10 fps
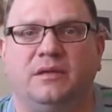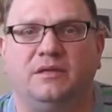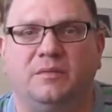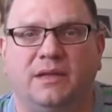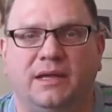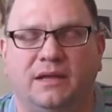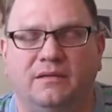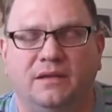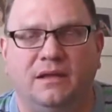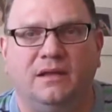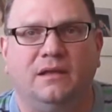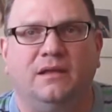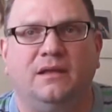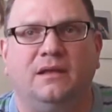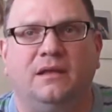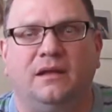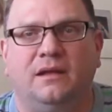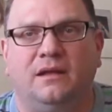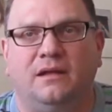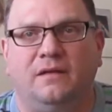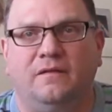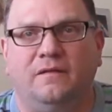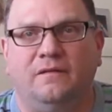His plan, and